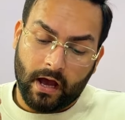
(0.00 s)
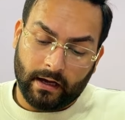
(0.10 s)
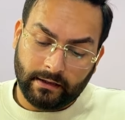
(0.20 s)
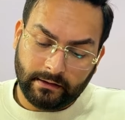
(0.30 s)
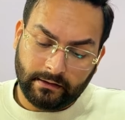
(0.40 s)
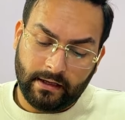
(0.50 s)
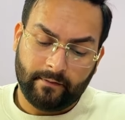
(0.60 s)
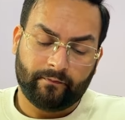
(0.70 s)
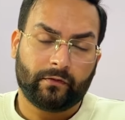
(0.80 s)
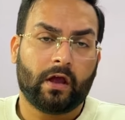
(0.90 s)
Another
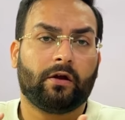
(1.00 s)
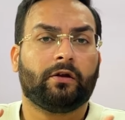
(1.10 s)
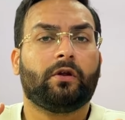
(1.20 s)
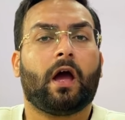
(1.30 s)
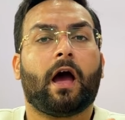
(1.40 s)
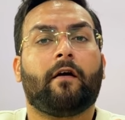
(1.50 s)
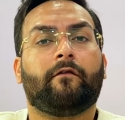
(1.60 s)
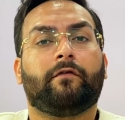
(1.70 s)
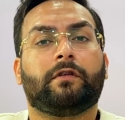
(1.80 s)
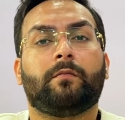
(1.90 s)
thing, they're going to
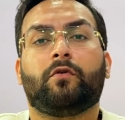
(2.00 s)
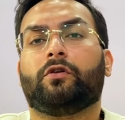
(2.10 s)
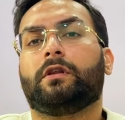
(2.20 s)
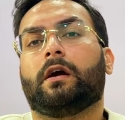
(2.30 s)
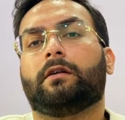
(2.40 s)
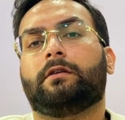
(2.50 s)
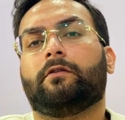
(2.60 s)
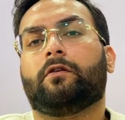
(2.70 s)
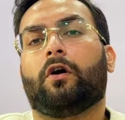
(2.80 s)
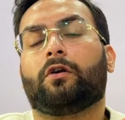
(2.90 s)
have some or the other
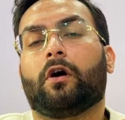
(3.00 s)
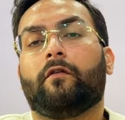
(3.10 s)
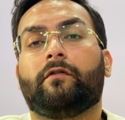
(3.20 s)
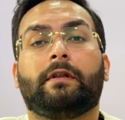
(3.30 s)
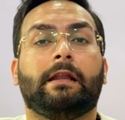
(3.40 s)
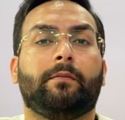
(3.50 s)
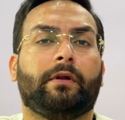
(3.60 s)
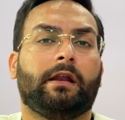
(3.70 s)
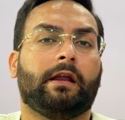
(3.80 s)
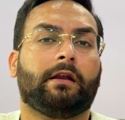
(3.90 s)
sort of sleep
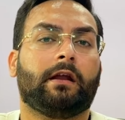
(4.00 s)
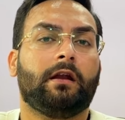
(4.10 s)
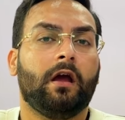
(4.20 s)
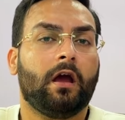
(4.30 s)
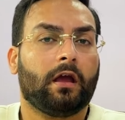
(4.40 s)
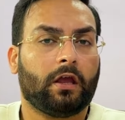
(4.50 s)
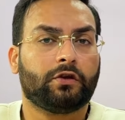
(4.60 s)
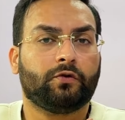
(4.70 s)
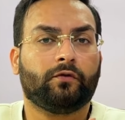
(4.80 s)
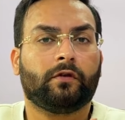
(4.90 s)
related
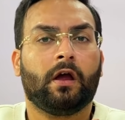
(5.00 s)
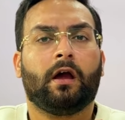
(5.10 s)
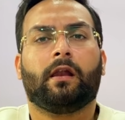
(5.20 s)
issues,